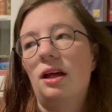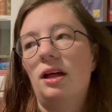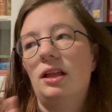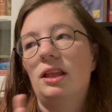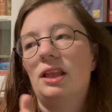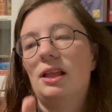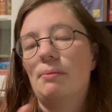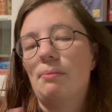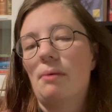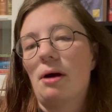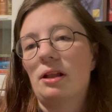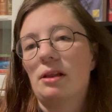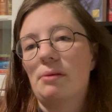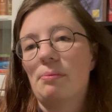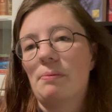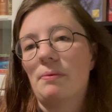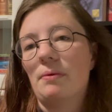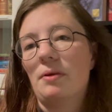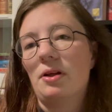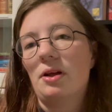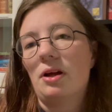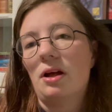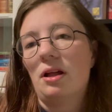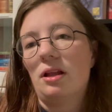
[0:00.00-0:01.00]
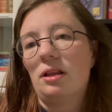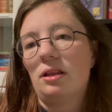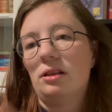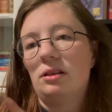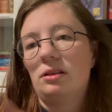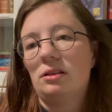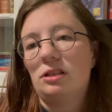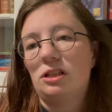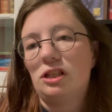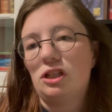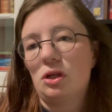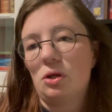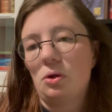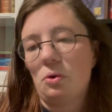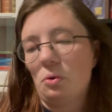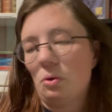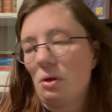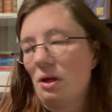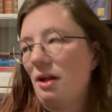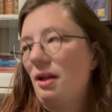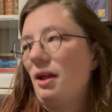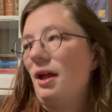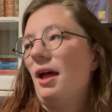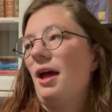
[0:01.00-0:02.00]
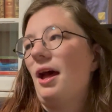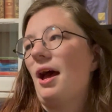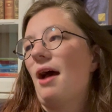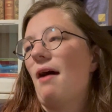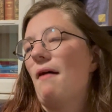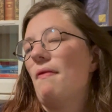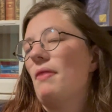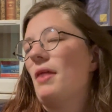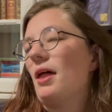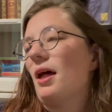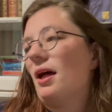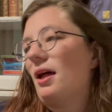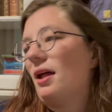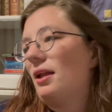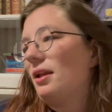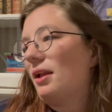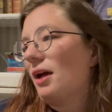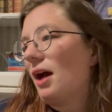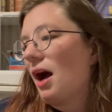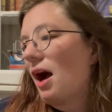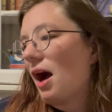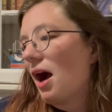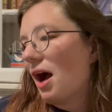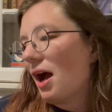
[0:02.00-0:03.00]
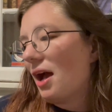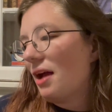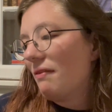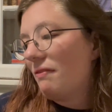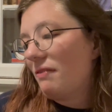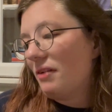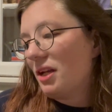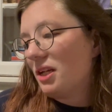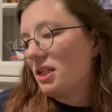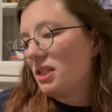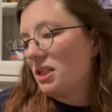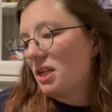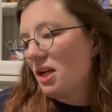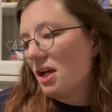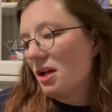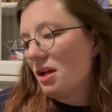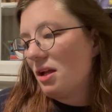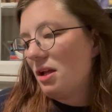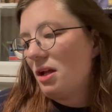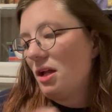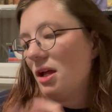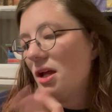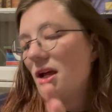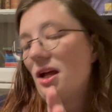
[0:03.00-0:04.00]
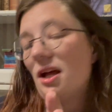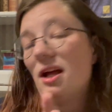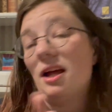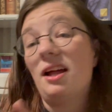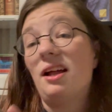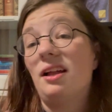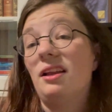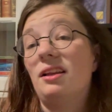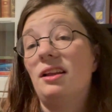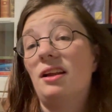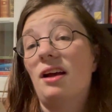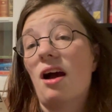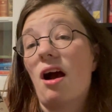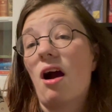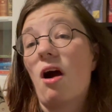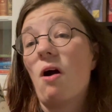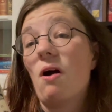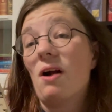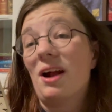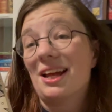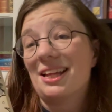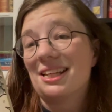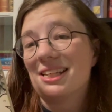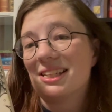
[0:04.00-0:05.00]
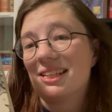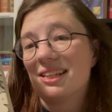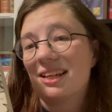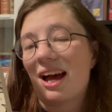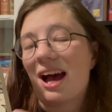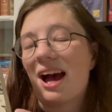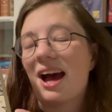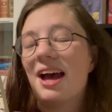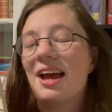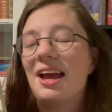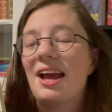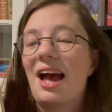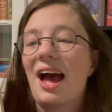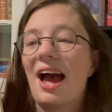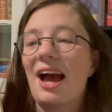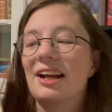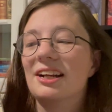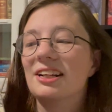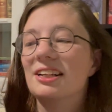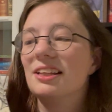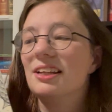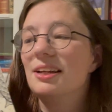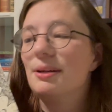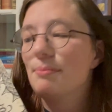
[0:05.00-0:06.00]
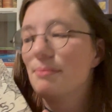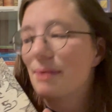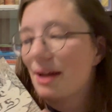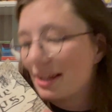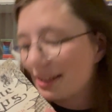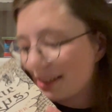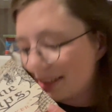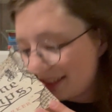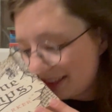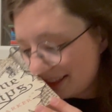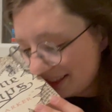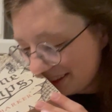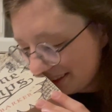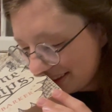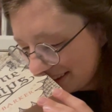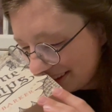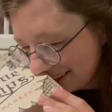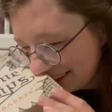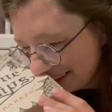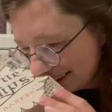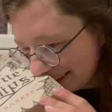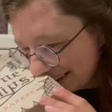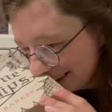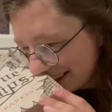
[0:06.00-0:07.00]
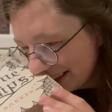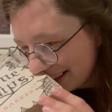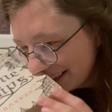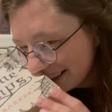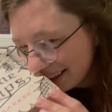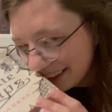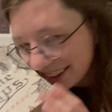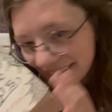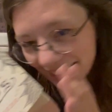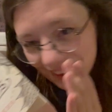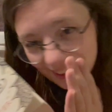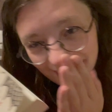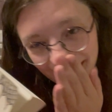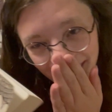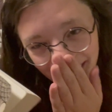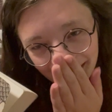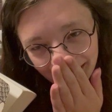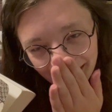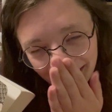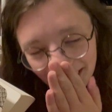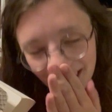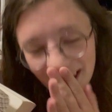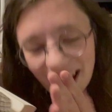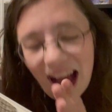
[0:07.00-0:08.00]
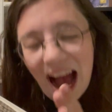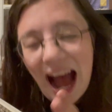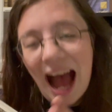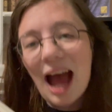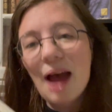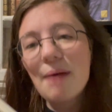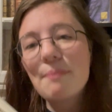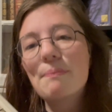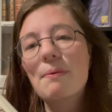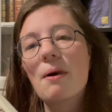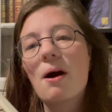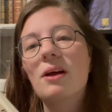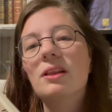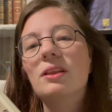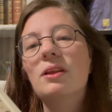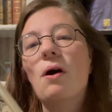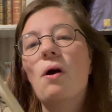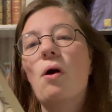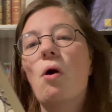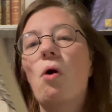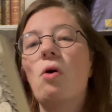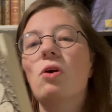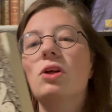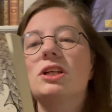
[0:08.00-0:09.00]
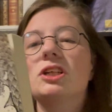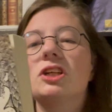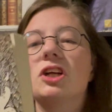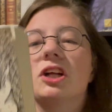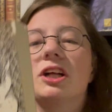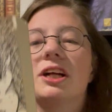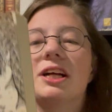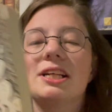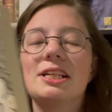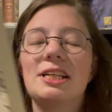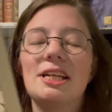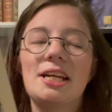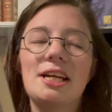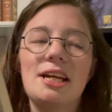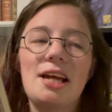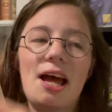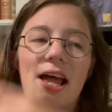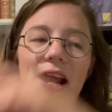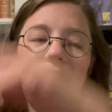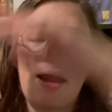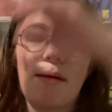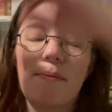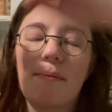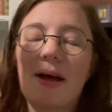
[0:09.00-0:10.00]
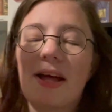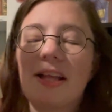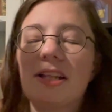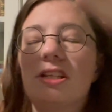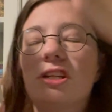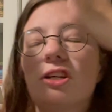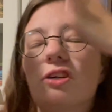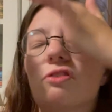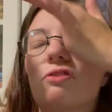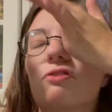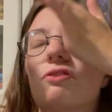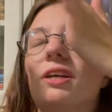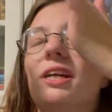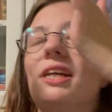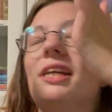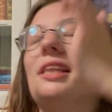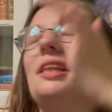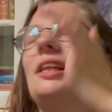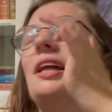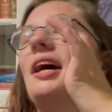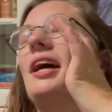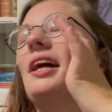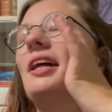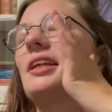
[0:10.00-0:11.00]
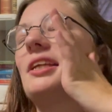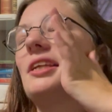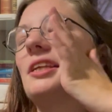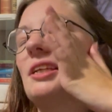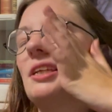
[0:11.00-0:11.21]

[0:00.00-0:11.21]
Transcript: the month in June, and then I finished it in August. I actually meant I bought the whole trilogy and I meant to read this